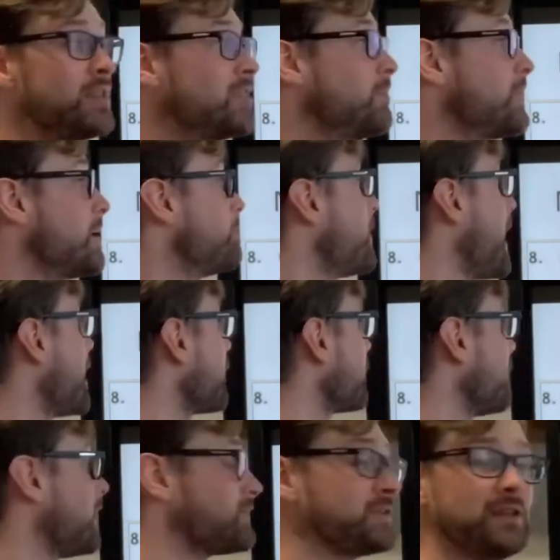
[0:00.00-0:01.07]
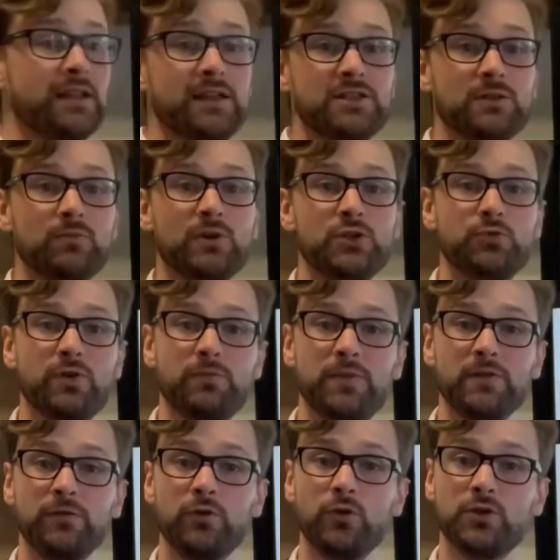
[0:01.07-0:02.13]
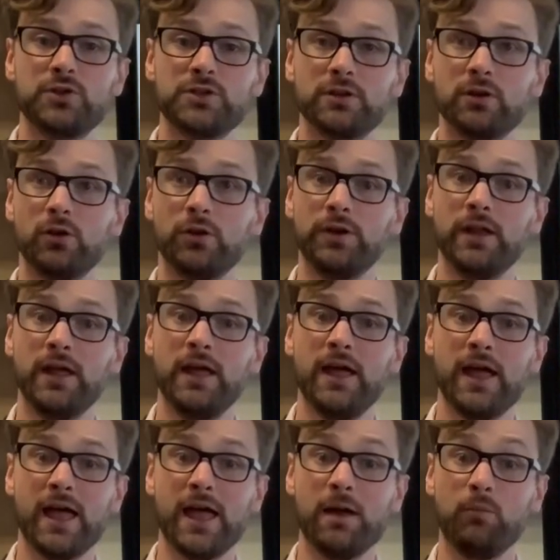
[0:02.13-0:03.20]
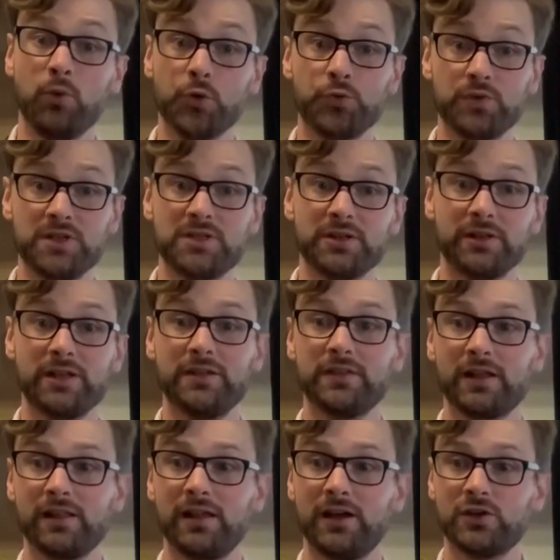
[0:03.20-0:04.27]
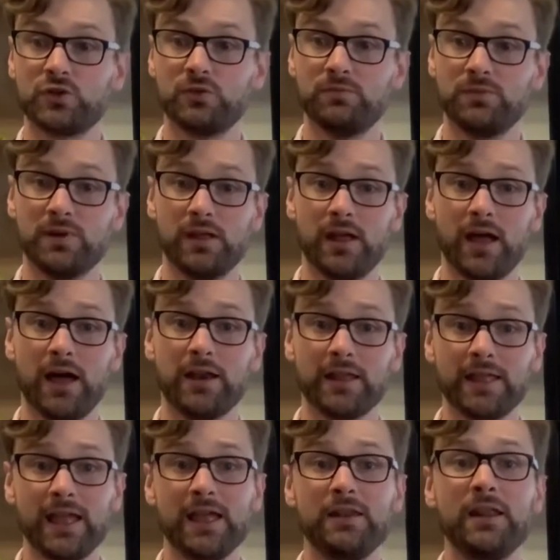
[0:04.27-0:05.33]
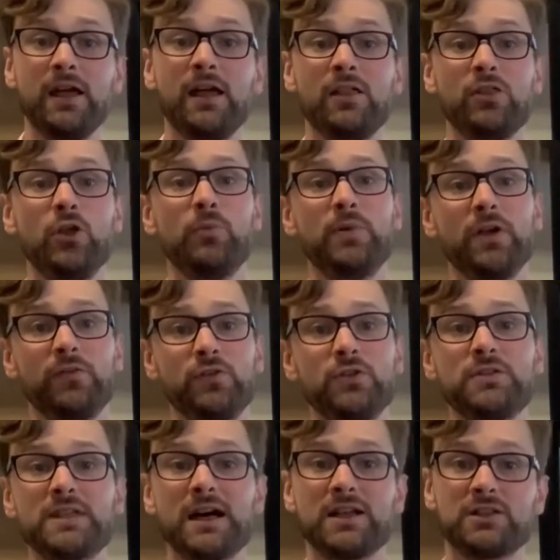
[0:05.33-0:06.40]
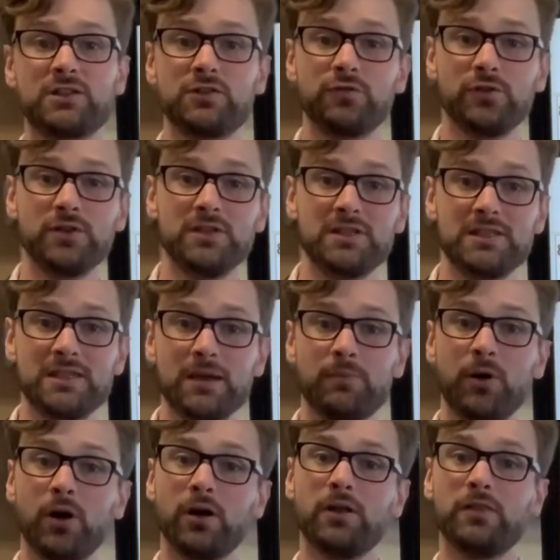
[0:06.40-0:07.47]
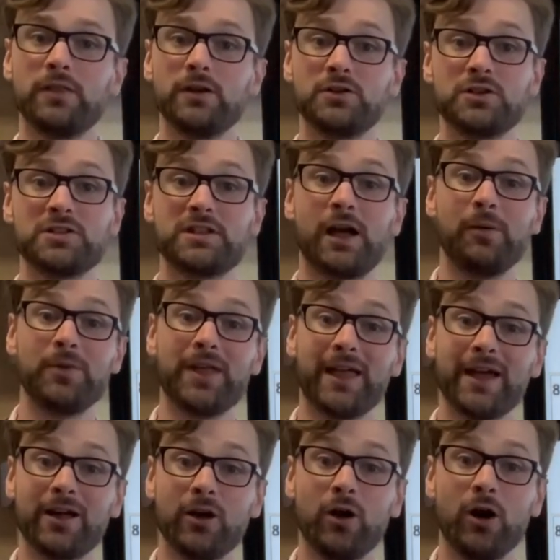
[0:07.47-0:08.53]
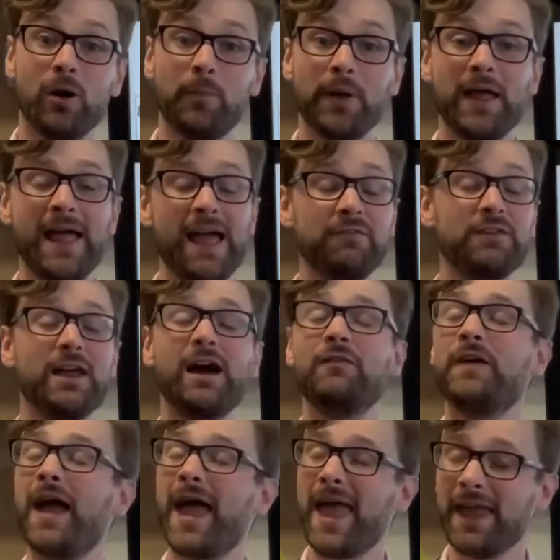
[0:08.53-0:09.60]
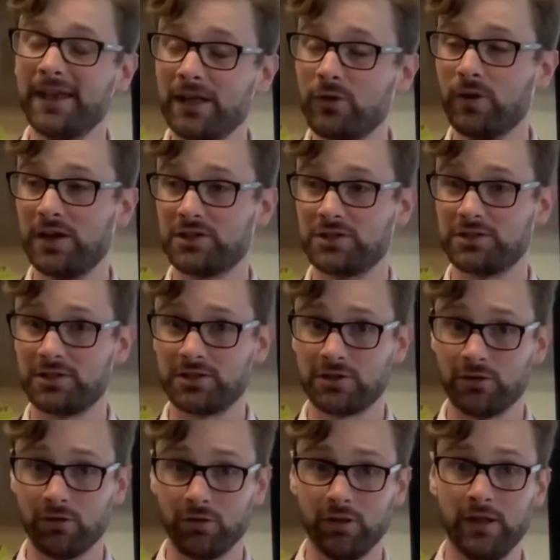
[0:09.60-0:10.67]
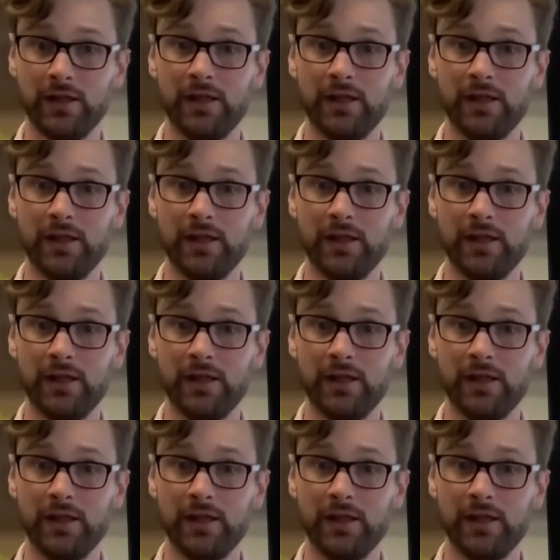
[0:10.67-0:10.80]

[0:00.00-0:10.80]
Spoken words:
the main paragraphs lesson which we've been focusing on more recently in the classroom. And again, there'll be a few tasks for you to take part in there just to help you get caught up. If you have any questions at all,